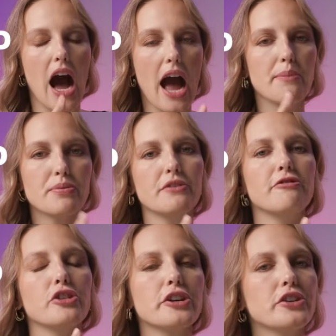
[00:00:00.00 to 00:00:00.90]
I
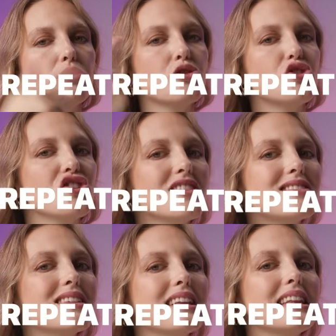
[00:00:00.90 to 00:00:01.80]
prefer you
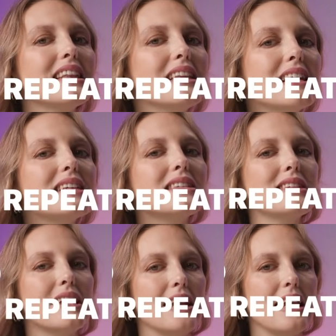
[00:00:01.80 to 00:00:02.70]
just
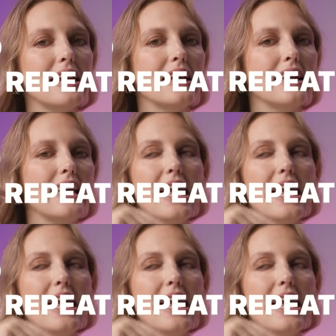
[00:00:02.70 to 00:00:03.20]
listening